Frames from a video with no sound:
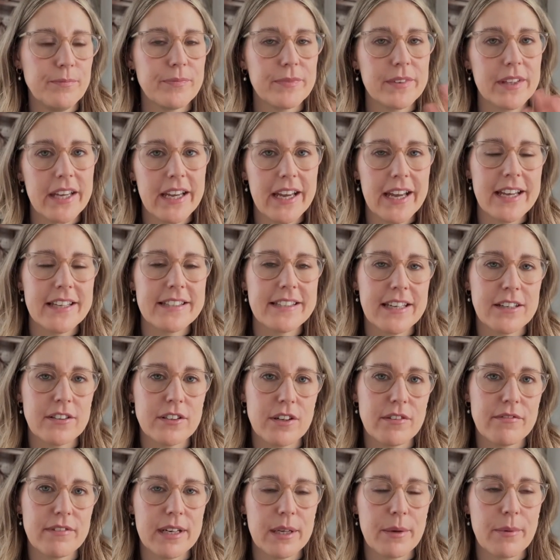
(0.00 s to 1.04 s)
it has held
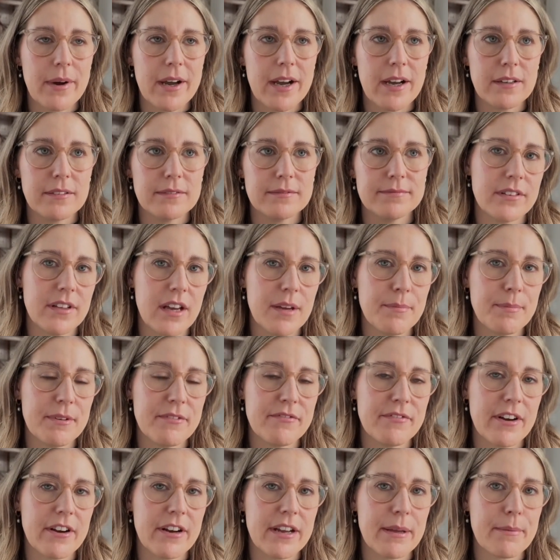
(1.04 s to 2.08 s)
up really well. I've
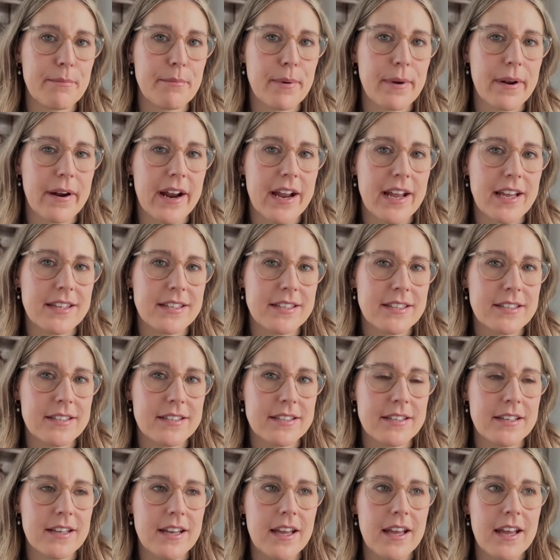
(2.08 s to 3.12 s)
been very
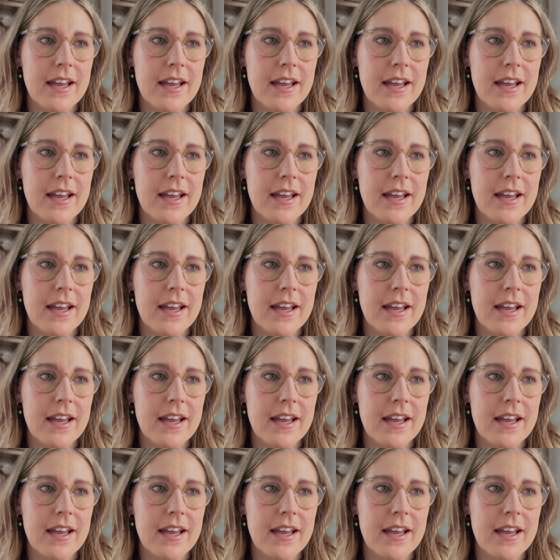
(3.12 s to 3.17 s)
impressed.